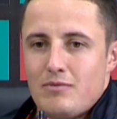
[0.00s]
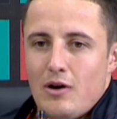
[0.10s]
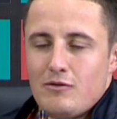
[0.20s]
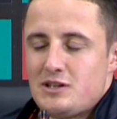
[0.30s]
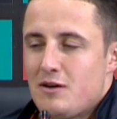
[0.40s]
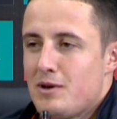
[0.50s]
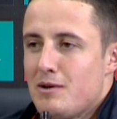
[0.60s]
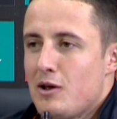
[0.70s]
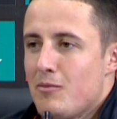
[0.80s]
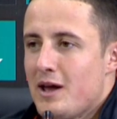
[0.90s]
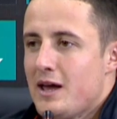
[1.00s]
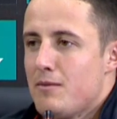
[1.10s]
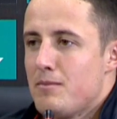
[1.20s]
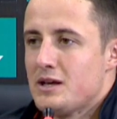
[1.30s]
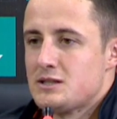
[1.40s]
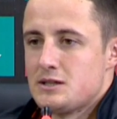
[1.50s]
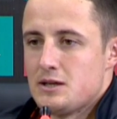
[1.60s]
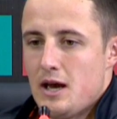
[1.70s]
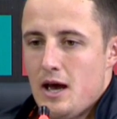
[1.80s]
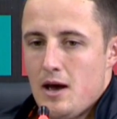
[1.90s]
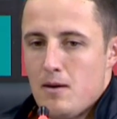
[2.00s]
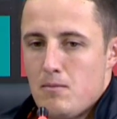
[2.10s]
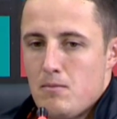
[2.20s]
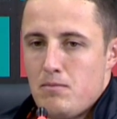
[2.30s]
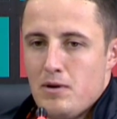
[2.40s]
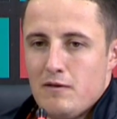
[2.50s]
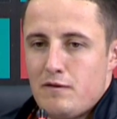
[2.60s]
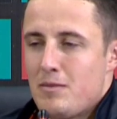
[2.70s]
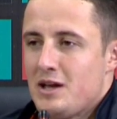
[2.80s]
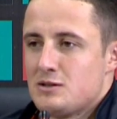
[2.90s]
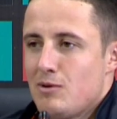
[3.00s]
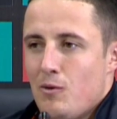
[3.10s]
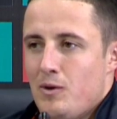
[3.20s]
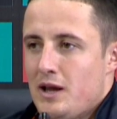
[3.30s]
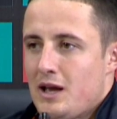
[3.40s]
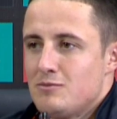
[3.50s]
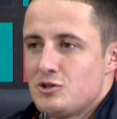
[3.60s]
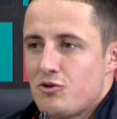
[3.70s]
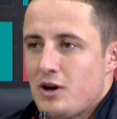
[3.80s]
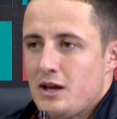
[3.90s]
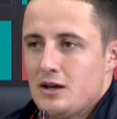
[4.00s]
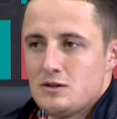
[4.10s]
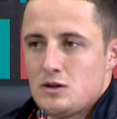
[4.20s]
Obviously I've been a little bit hit and miss, but for me it's about winning games of cricket.